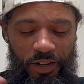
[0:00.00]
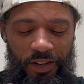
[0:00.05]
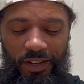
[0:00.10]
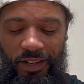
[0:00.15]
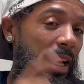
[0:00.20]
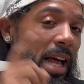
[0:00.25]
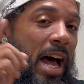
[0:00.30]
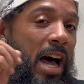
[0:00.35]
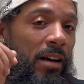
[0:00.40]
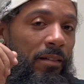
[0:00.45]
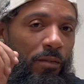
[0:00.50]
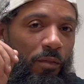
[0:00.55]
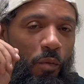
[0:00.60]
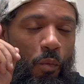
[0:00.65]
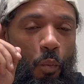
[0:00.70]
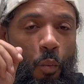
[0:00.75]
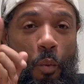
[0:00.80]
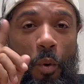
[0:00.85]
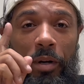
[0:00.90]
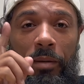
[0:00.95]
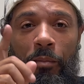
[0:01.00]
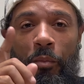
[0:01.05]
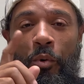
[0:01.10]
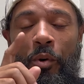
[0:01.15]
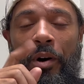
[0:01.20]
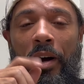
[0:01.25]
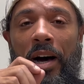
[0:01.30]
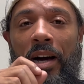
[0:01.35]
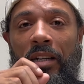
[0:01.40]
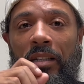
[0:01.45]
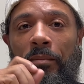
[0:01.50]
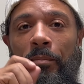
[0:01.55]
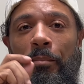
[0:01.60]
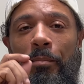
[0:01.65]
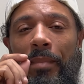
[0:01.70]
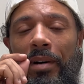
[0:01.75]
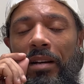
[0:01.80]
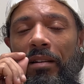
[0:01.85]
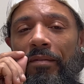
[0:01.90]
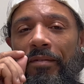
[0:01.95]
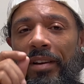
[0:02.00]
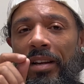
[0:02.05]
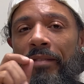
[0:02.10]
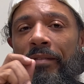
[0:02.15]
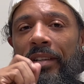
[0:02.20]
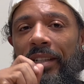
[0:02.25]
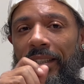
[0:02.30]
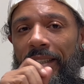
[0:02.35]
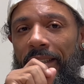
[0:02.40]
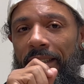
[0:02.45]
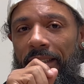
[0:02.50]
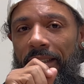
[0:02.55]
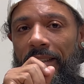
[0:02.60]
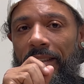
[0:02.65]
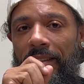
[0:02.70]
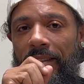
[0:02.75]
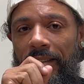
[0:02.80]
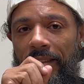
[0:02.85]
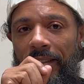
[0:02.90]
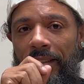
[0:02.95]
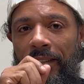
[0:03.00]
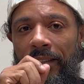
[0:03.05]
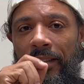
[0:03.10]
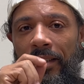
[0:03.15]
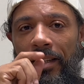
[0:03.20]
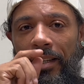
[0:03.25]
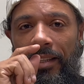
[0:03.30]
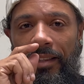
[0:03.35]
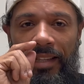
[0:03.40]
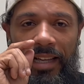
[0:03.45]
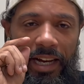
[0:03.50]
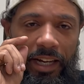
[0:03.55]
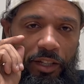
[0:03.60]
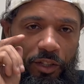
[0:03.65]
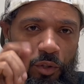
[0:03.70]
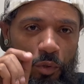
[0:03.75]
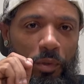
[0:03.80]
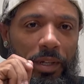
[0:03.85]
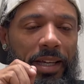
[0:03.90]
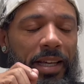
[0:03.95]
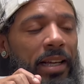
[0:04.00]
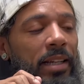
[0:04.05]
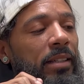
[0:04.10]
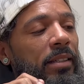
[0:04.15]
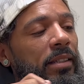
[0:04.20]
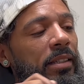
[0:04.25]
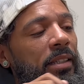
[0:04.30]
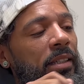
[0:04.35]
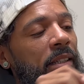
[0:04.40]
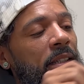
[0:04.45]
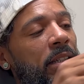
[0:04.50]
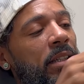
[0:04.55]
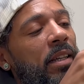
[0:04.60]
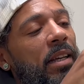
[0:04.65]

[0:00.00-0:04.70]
I have one more item, my favorite EDC that you can't see.